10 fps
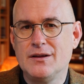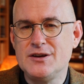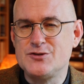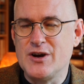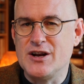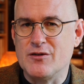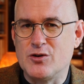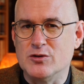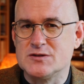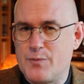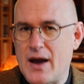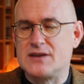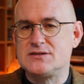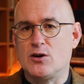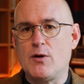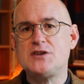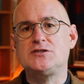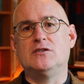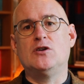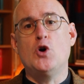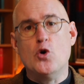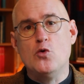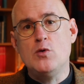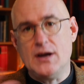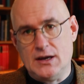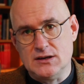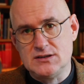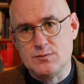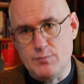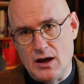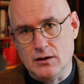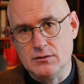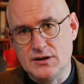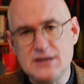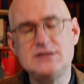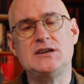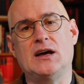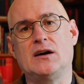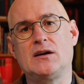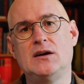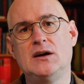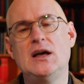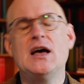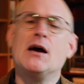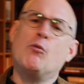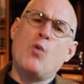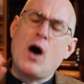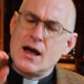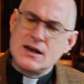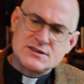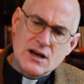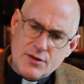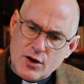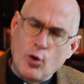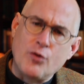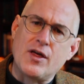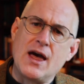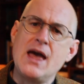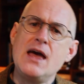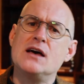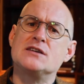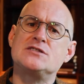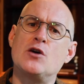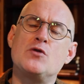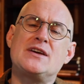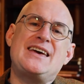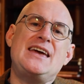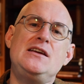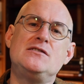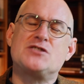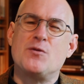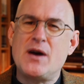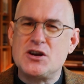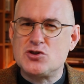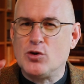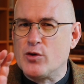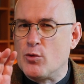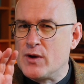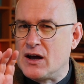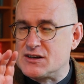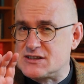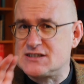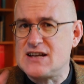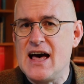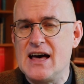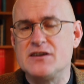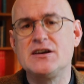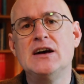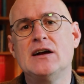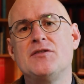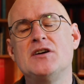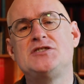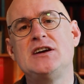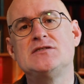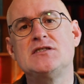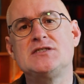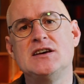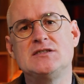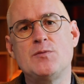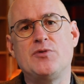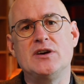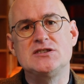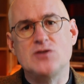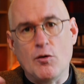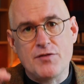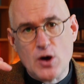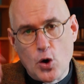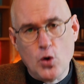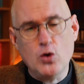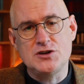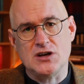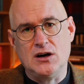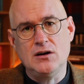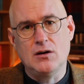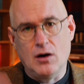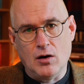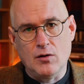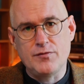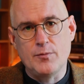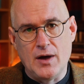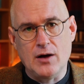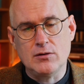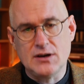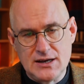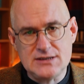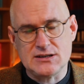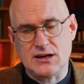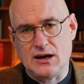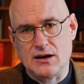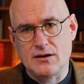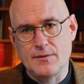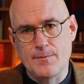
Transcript: This reading, of course, begs the question, who is Melchizedek? Why is the author here so keen to make sure that we understand that Jesus is a priest of the order of Melchizedek?